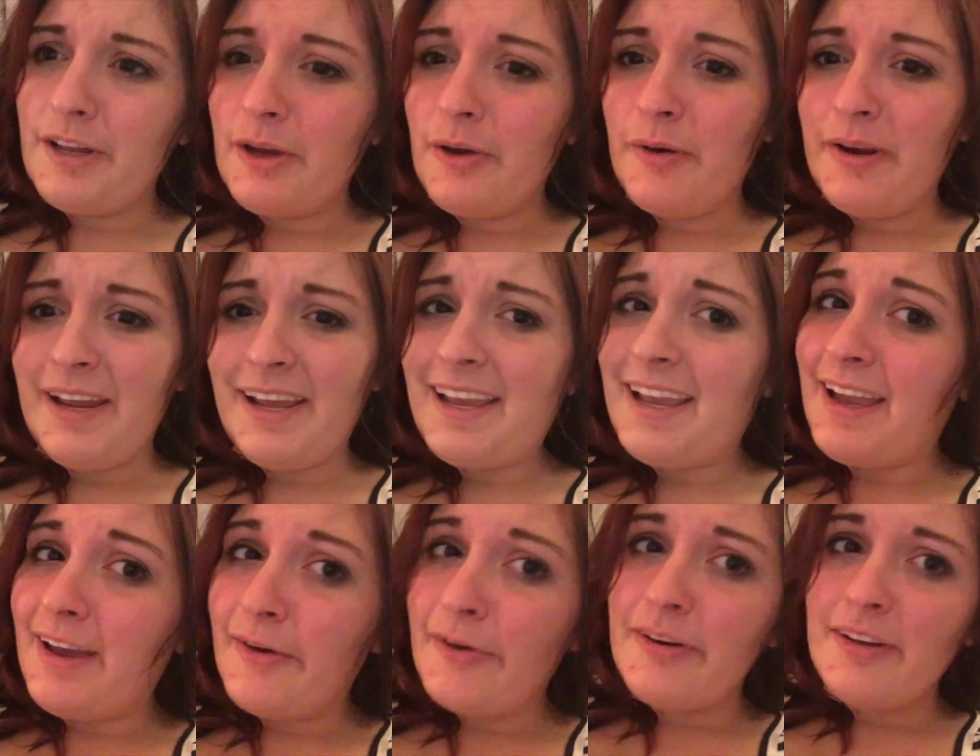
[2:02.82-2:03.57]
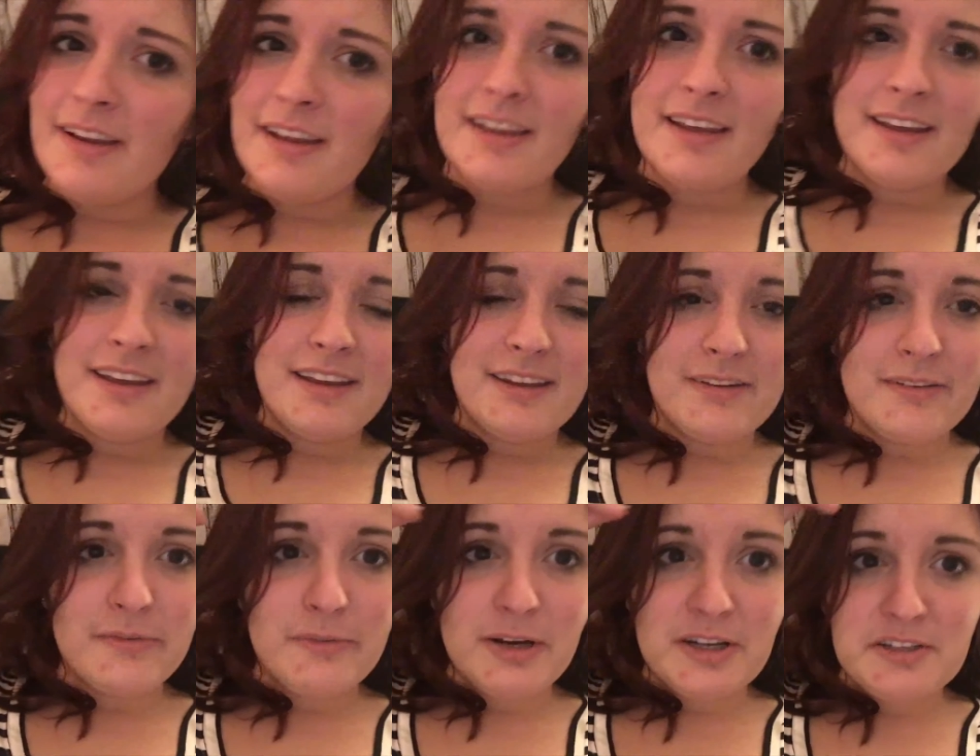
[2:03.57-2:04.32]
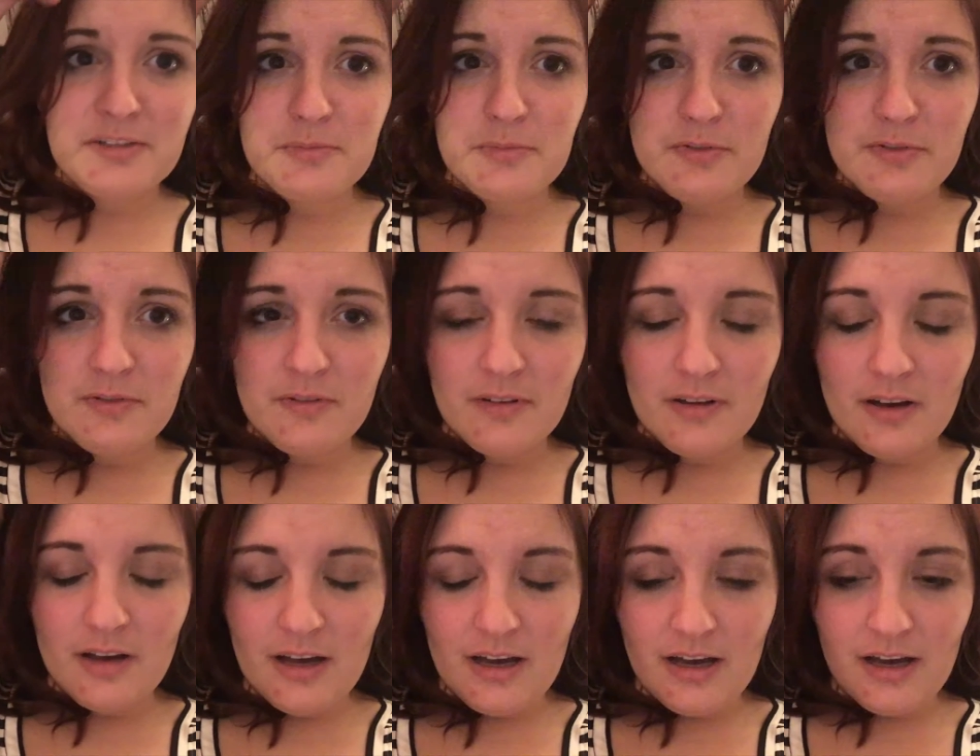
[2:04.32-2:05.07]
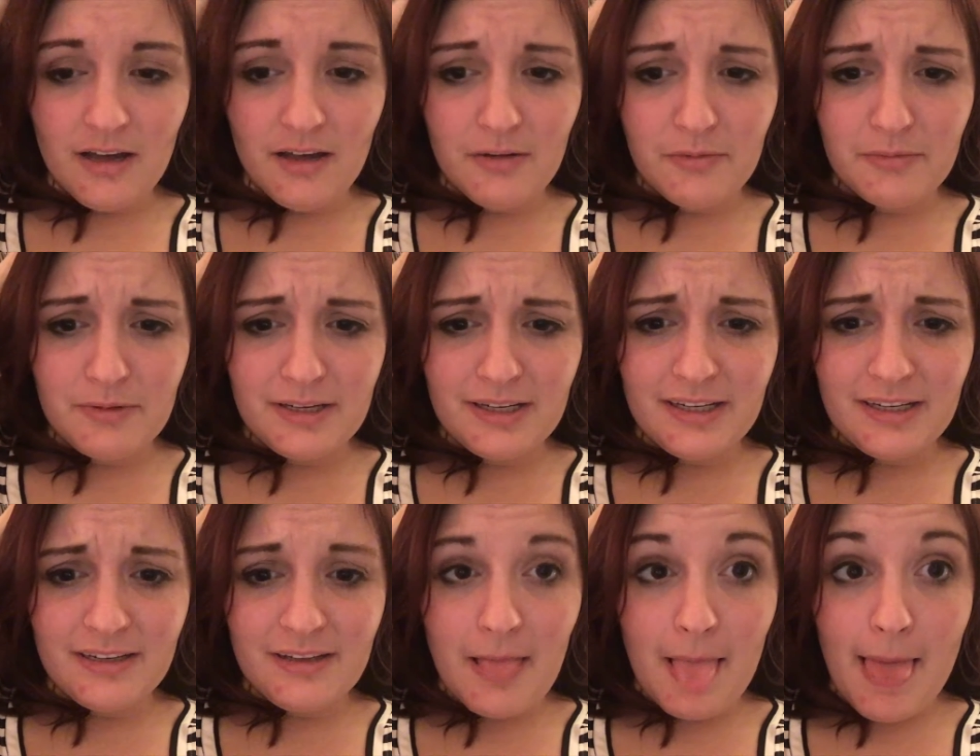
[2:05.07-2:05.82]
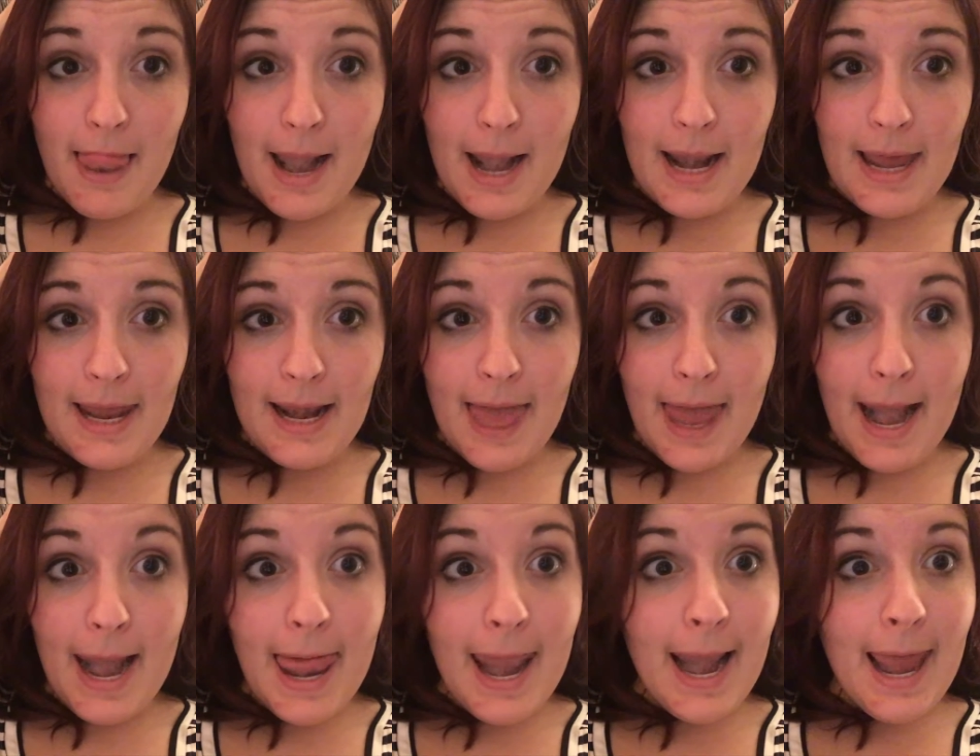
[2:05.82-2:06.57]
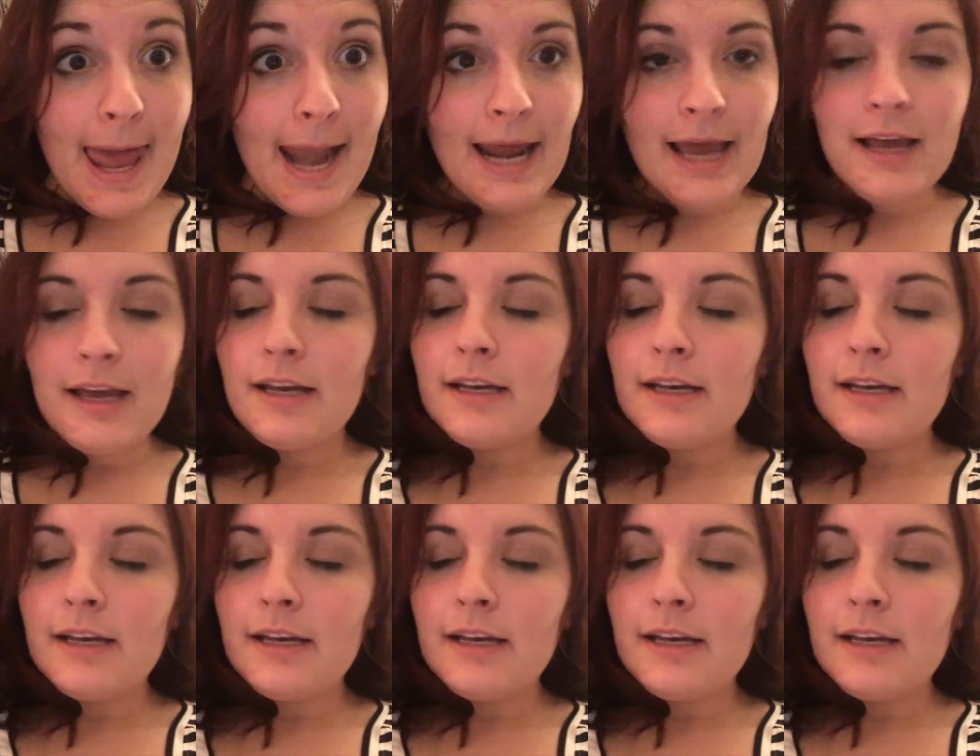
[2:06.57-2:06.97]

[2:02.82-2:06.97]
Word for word: to go and hang out and watch mo- uh, we, la, la, la,